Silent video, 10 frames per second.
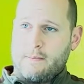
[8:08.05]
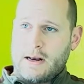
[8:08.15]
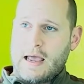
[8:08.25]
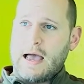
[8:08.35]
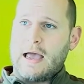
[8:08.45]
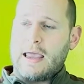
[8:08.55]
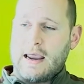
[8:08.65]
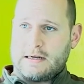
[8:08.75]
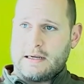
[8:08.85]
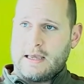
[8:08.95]
But I
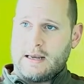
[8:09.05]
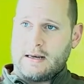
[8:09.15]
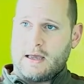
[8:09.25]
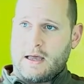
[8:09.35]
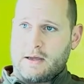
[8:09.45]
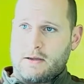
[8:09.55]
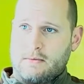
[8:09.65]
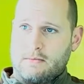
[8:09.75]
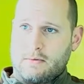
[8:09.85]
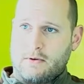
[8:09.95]
hate to get
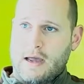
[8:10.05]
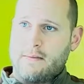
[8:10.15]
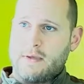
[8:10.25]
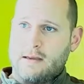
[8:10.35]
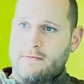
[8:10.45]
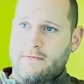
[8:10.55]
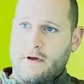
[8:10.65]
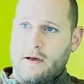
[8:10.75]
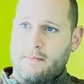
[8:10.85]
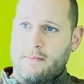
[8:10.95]
crab meat
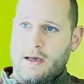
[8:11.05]
from